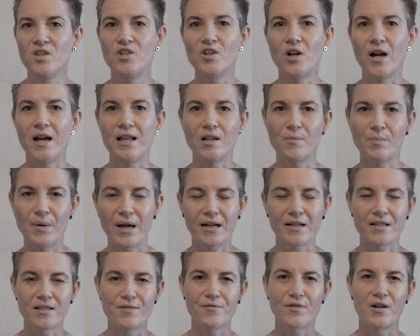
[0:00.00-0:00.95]
dial it
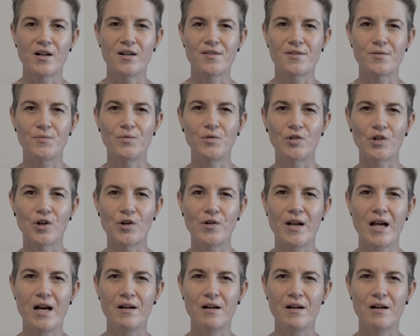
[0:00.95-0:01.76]
back as far as it will go and